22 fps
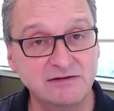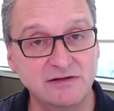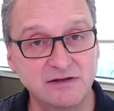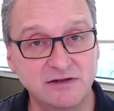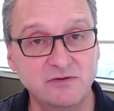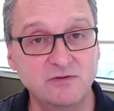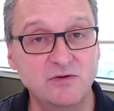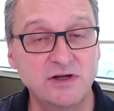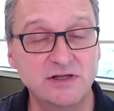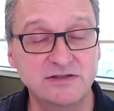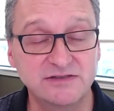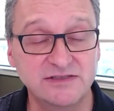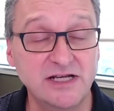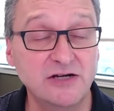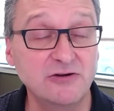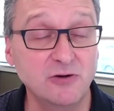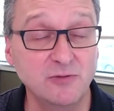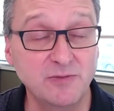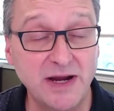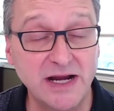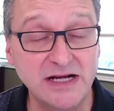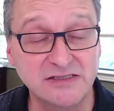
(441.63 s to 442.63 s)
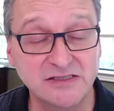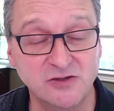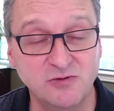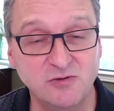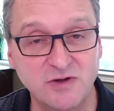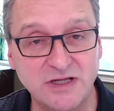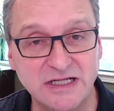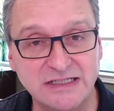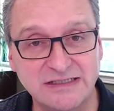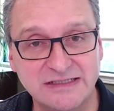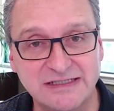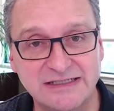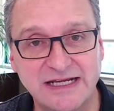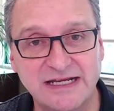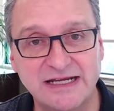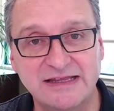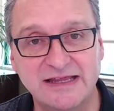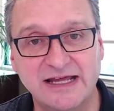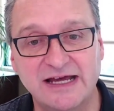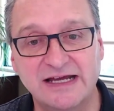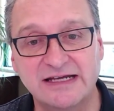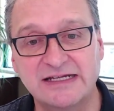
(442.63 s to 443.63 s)
the central banks are willing to
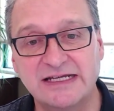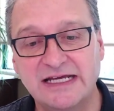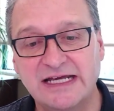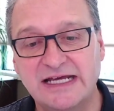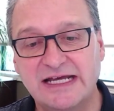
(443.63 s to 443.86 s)
take that.